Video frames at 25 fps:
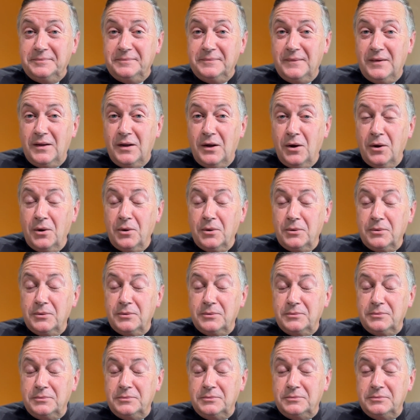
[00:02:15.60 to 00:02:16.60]
You know,
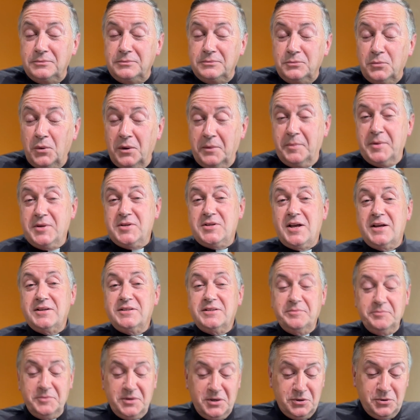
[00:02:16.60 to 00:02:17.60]
what
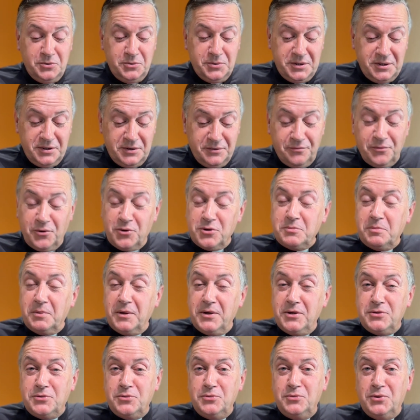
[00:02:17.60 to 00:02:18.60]
possessed him to do it in the first
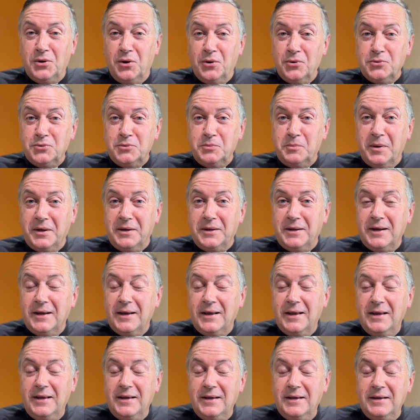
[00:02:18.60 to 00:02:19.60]
place, who knows, but
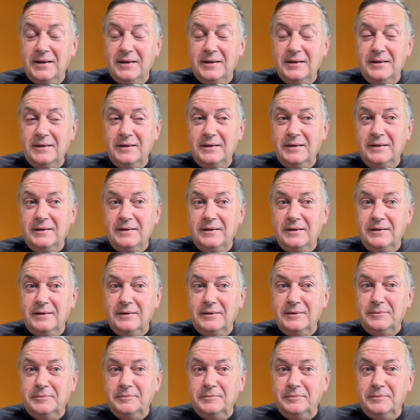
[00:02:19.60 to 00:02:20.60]

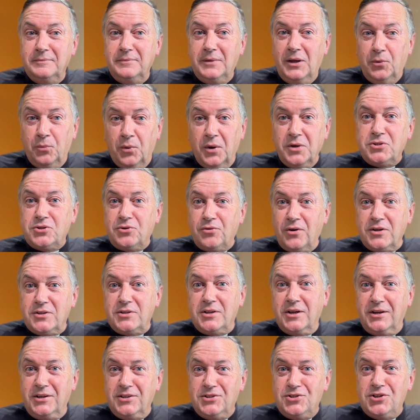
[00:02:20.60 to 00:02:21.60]
uh, he was
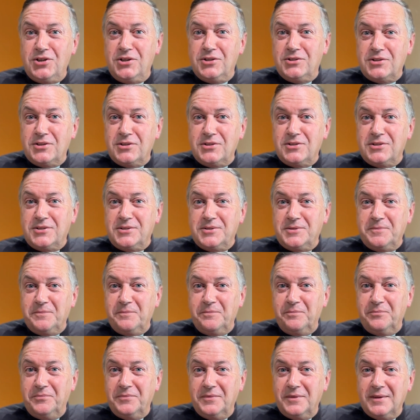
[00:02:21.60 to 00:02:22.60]
trusting in Jesus.
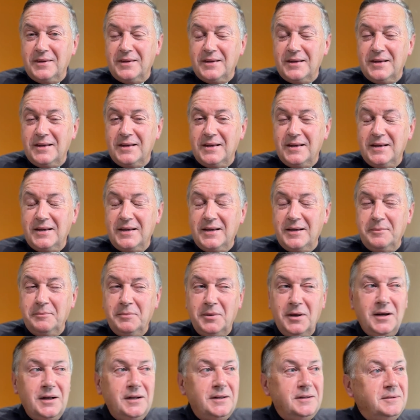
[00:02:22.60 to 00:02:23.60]

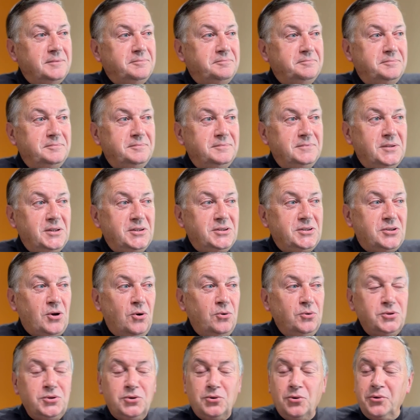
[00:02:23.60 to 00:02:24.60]
But this
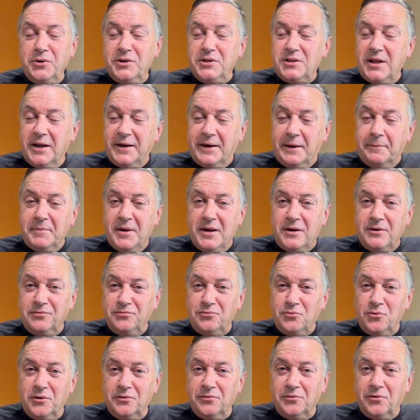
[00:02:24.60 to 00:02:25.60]
whole story is like a
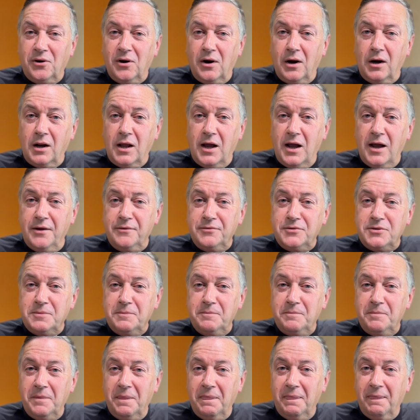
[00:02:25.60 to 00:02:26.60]
metaphor for our lives.
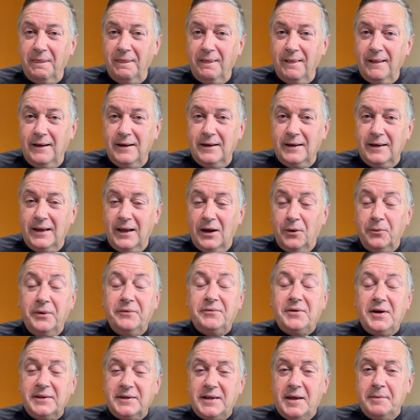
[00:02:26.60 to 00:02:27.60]
Yeah, we've
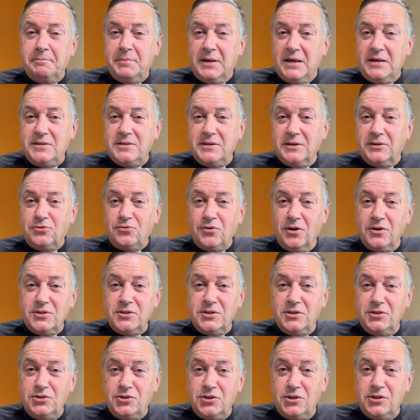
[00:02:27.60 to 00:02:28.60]
got that basic
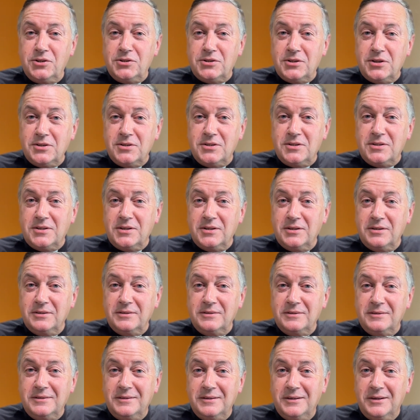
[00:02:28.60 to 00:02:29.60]
trust in Jesus, and
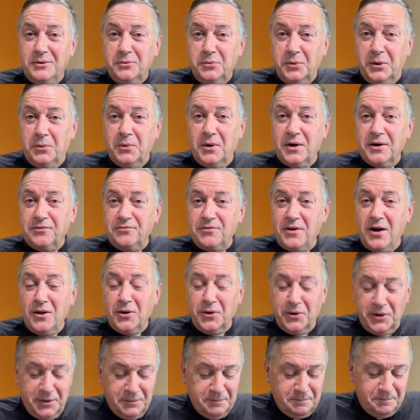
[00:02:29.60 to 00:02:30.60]
we want to
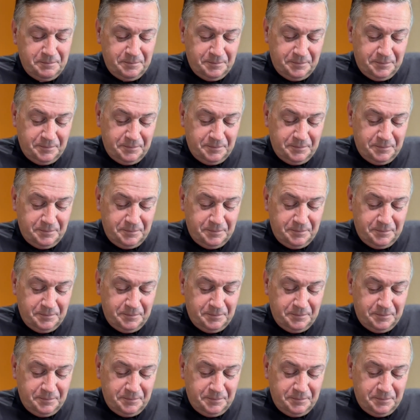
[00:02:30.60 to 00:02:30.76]
follow him.